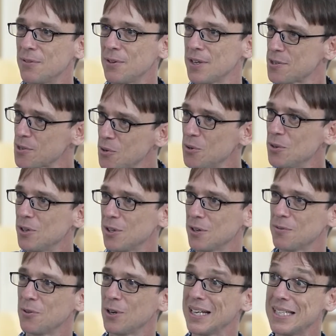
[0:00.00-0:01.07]
for a school or
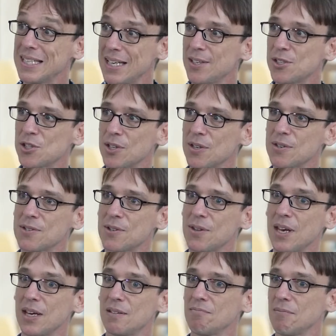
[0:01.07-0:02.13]
for a teacher so
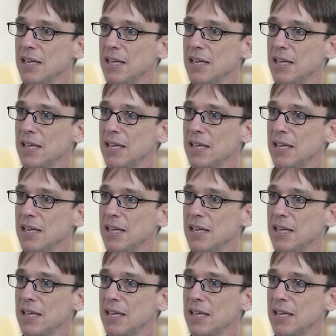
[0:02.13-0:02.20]
that,